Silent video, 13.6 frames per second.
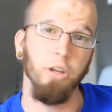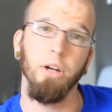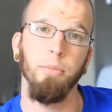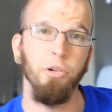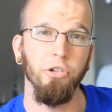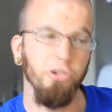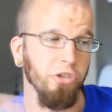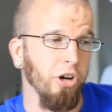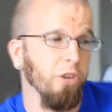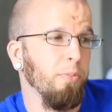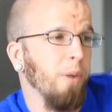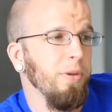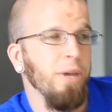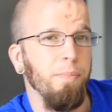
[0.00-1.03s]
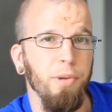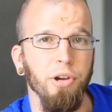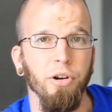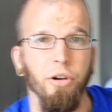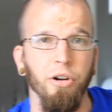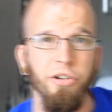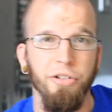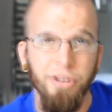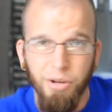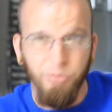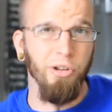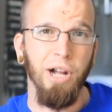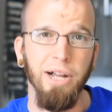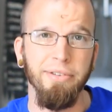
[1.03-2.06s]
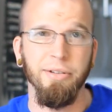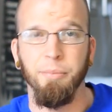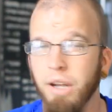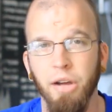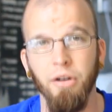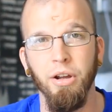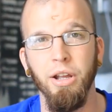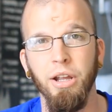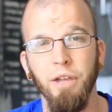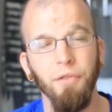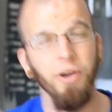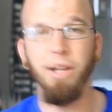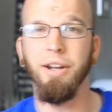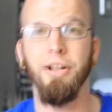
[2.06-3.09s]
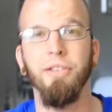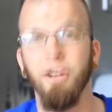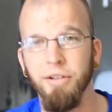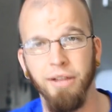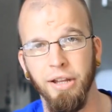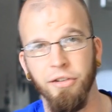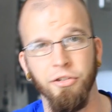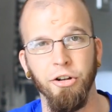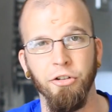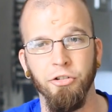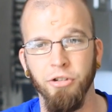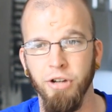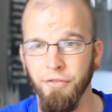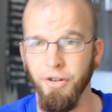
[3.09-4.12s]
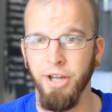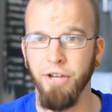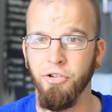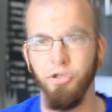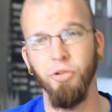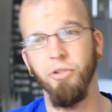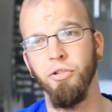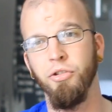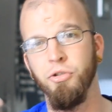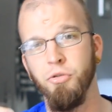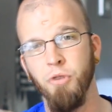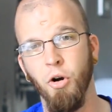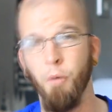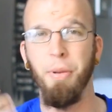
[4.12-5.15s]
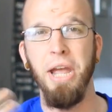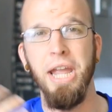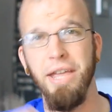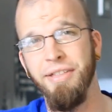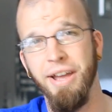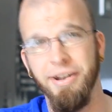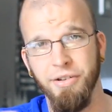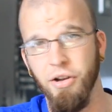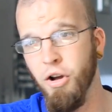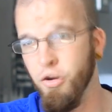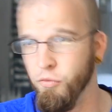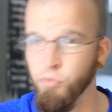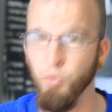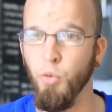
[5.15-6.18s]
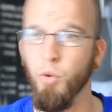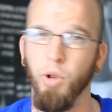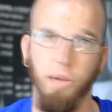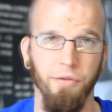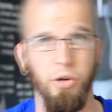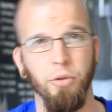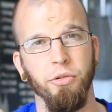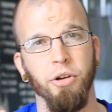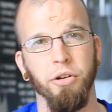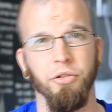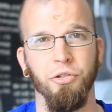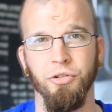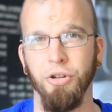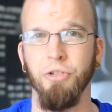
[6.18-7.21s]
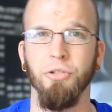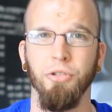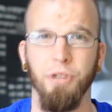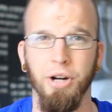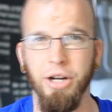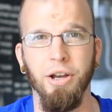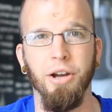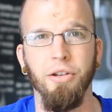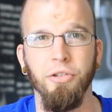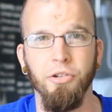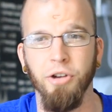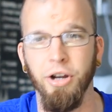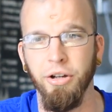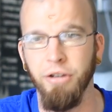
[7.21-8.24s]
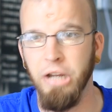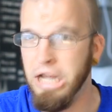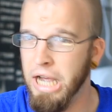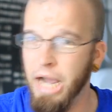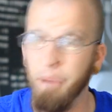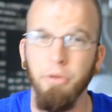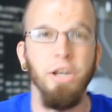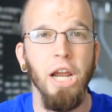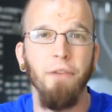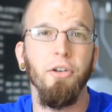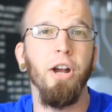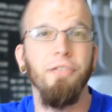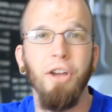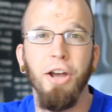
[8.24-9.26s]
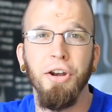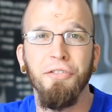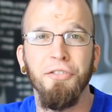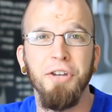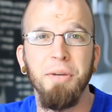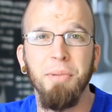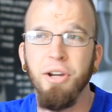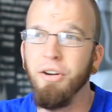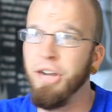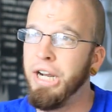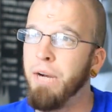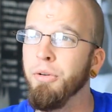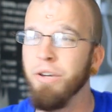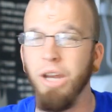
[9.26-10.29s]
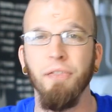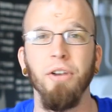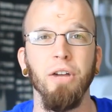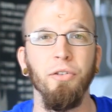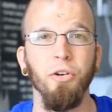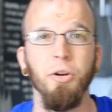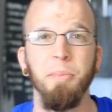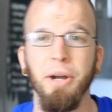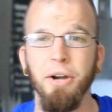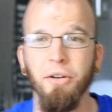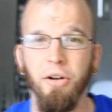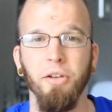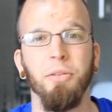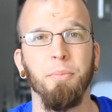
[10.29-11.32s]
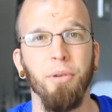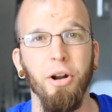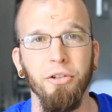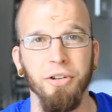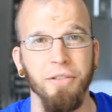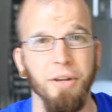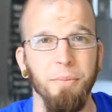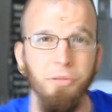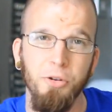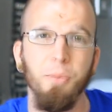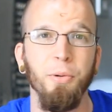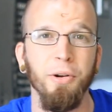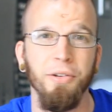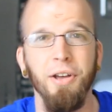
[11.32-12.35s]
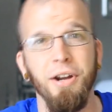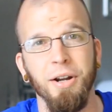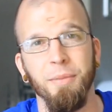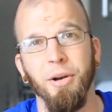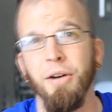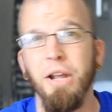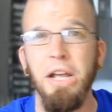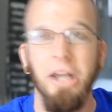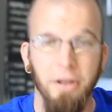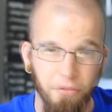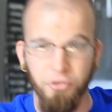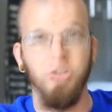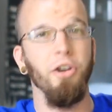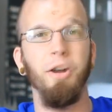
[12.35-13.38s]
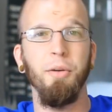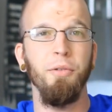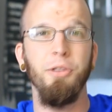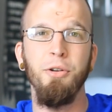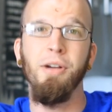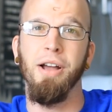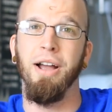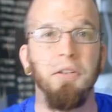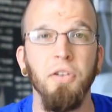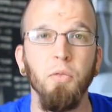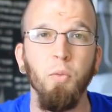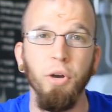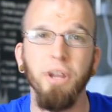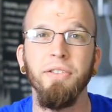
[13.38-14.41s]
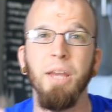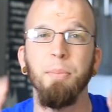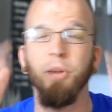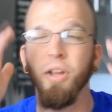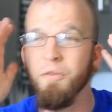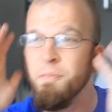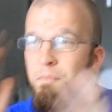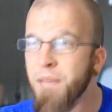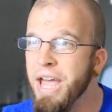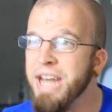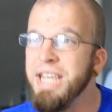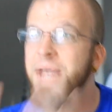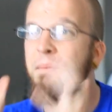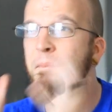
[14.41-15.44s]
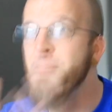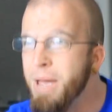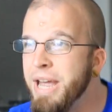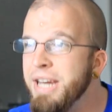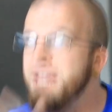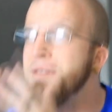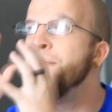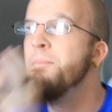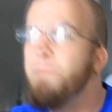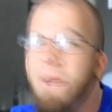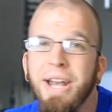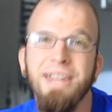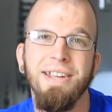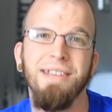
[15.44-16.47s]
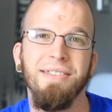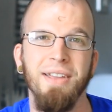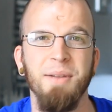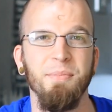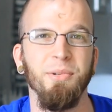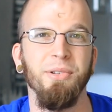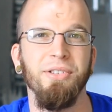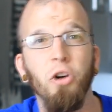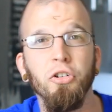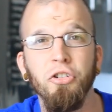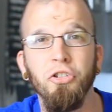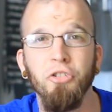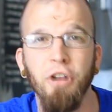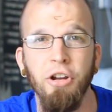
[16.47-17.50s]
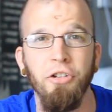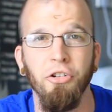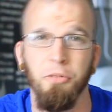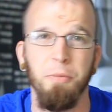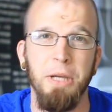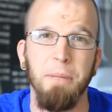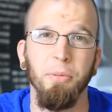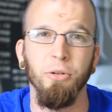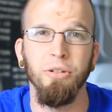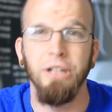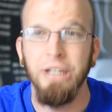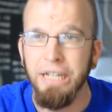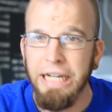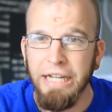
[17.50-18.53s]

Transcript: During intermission, Josh bought me a beer. It was awesome. Now, if I had not talked to that stranger, if I had chosen to obey that rule of don't talk to strangers that I got as a child, I would never have gotten a free beer, and I would never have heard about an awesome project that I'm super excited about of sharing with you guys. This is one example of many, many, many examples. Talk to strangers, people.